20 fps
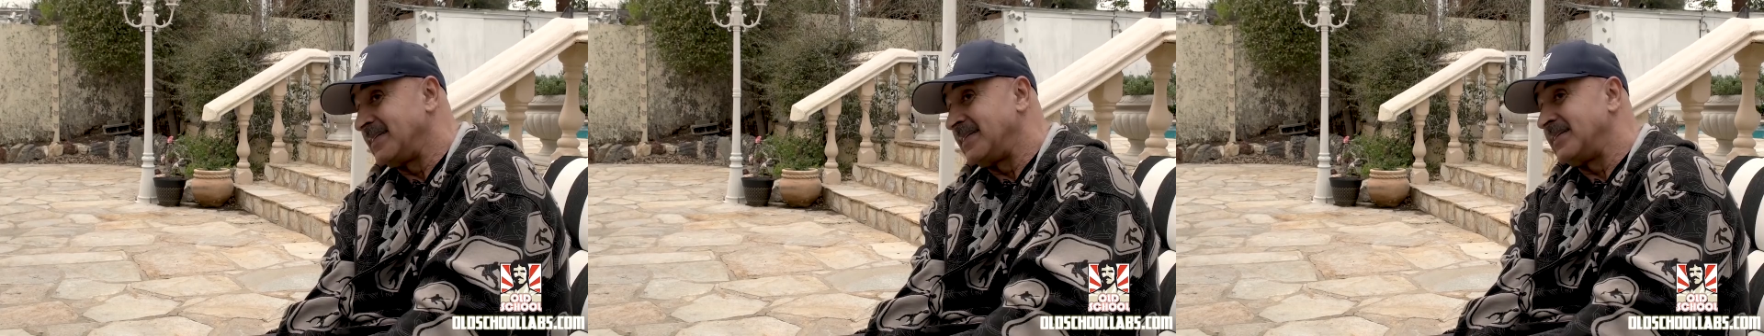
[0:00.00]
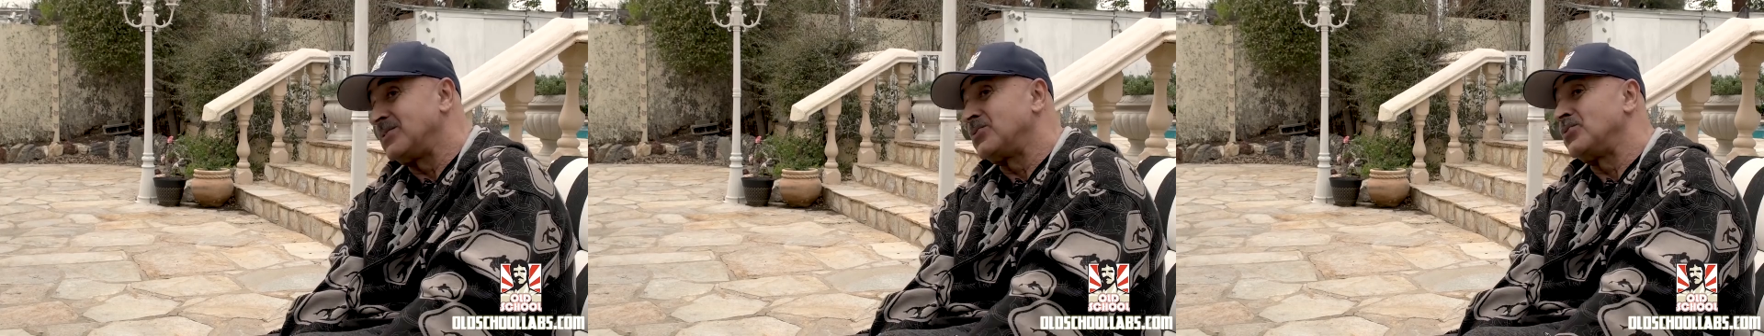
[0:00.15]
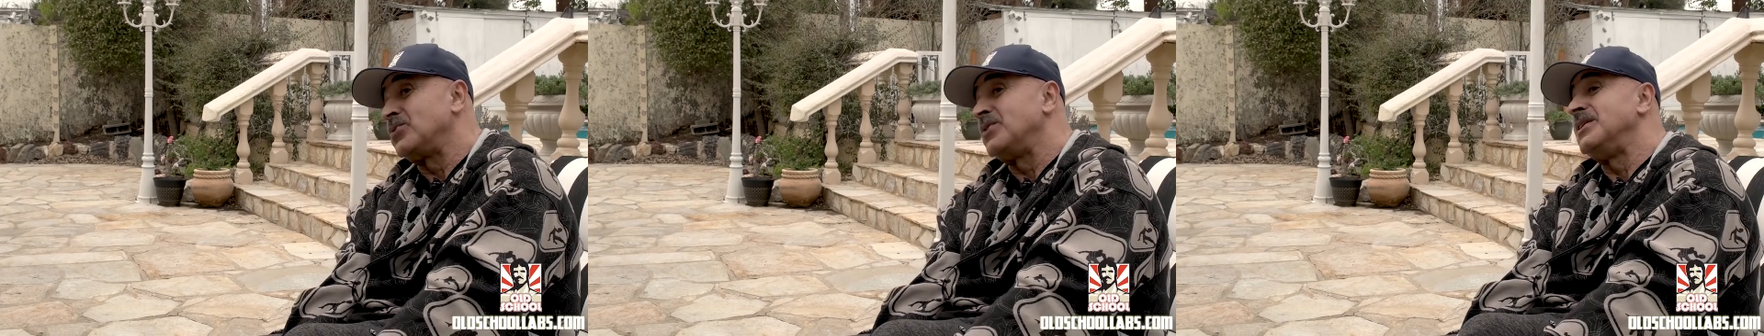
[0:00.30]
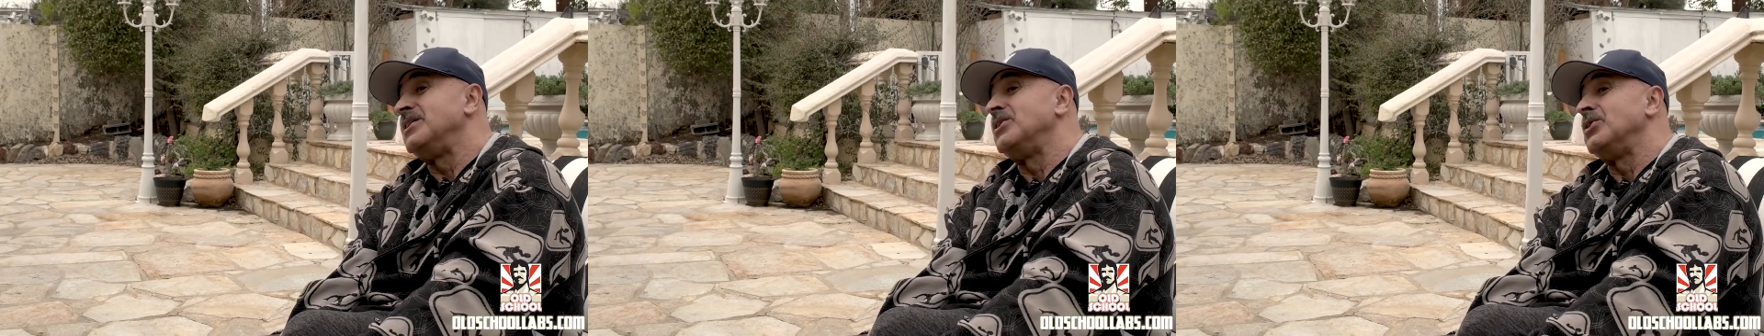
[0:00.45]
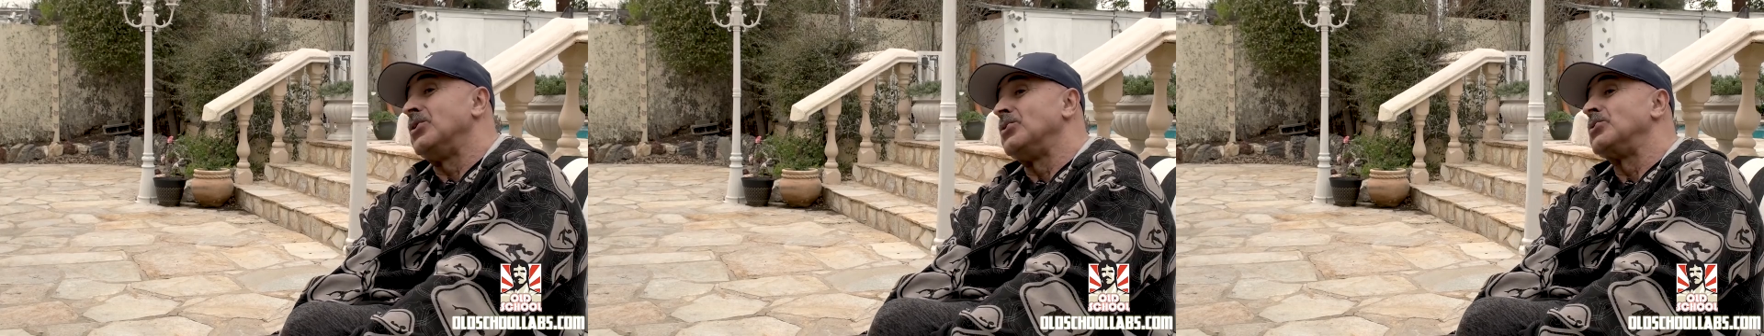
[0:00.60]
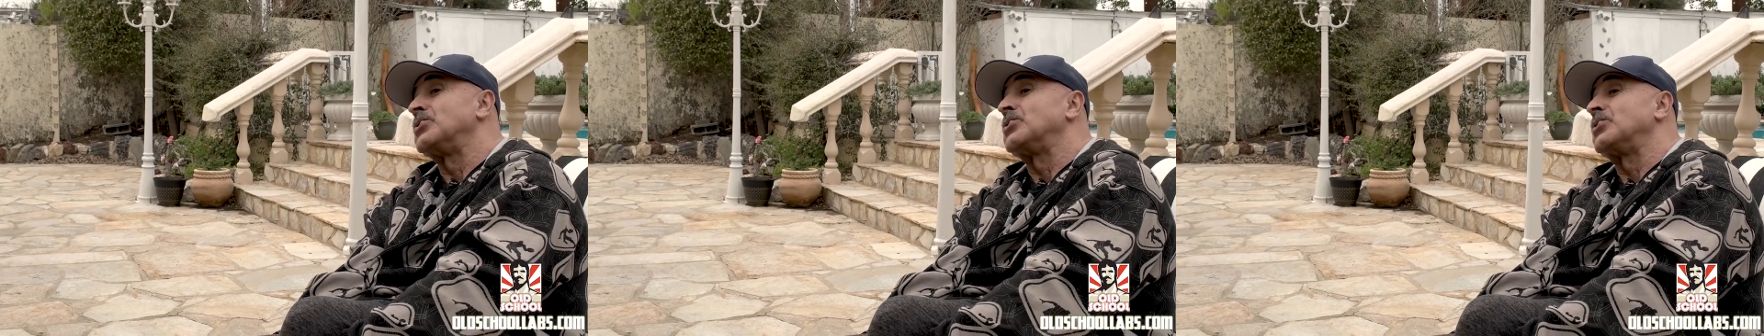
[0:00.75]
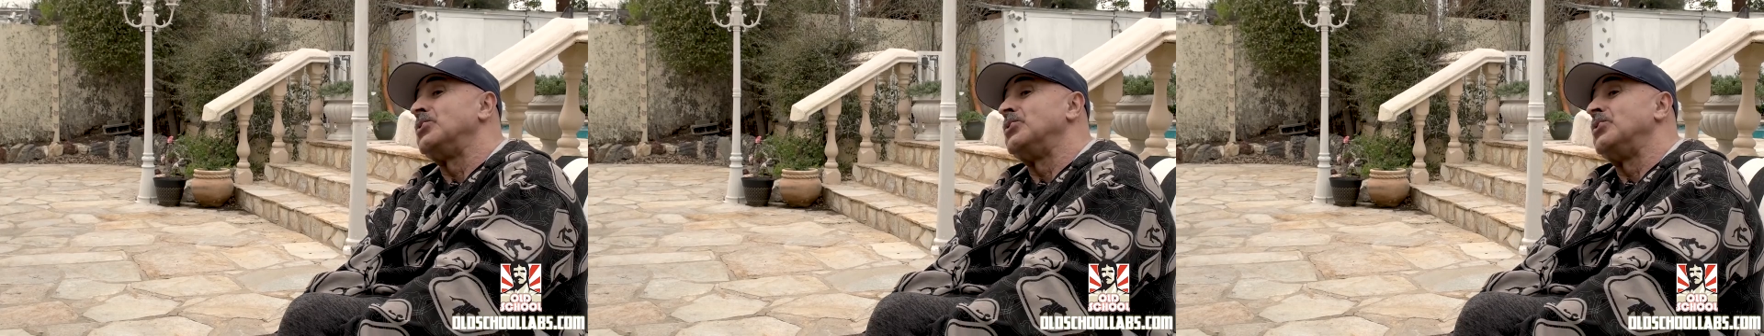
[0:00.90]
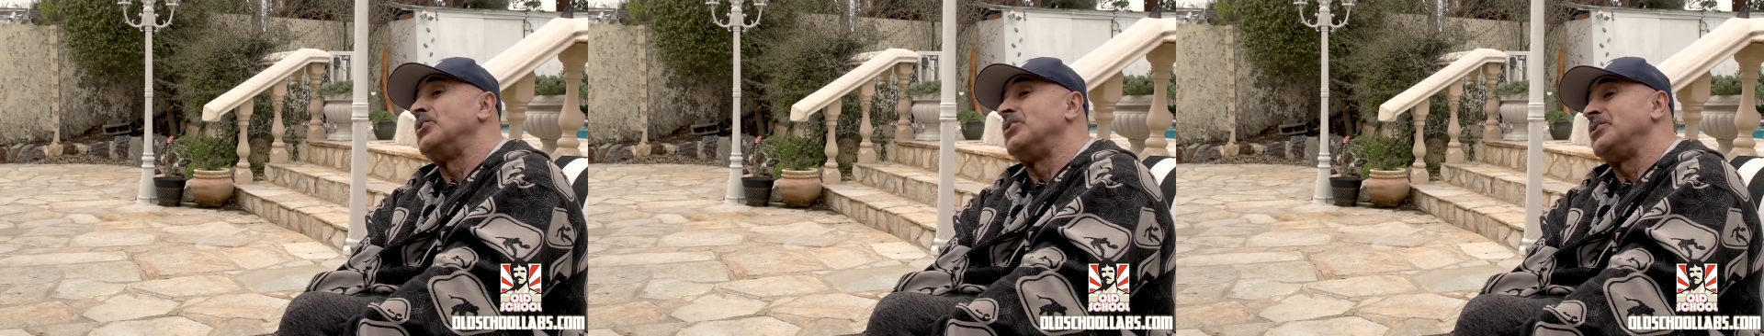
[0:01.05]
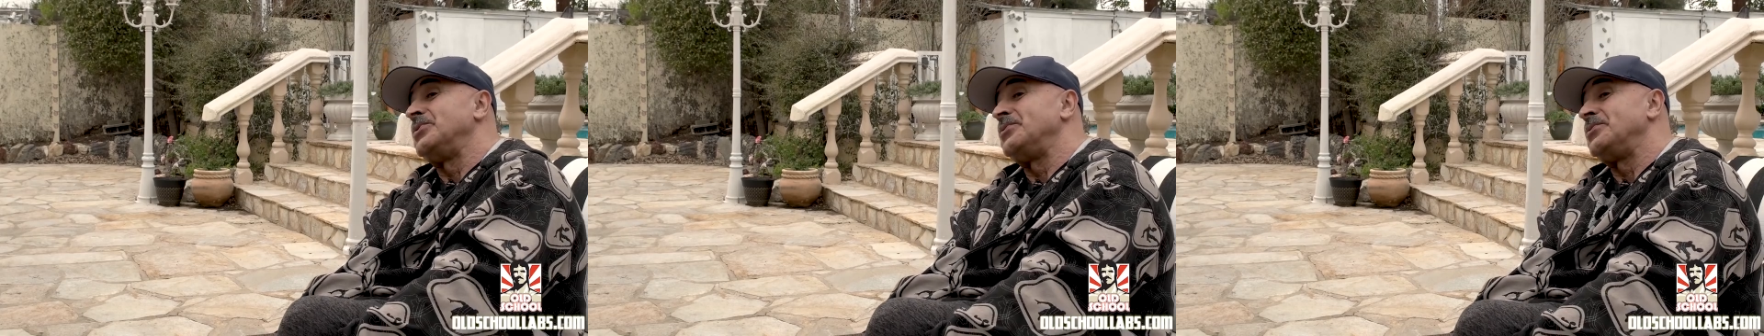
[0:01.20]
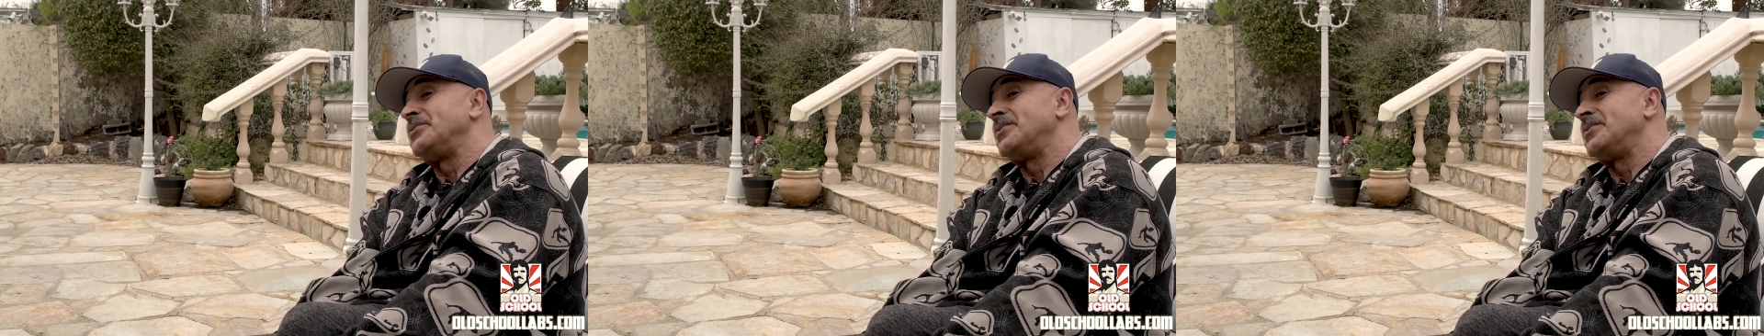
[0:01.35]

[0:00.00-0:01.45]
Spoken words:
He's really old school.